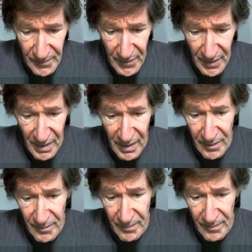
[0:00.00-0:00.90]

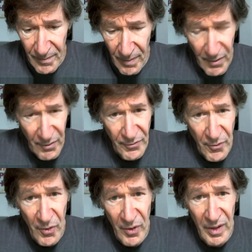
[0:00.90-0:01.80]
There are
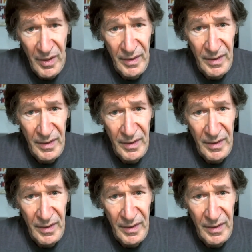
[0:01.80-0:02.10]
4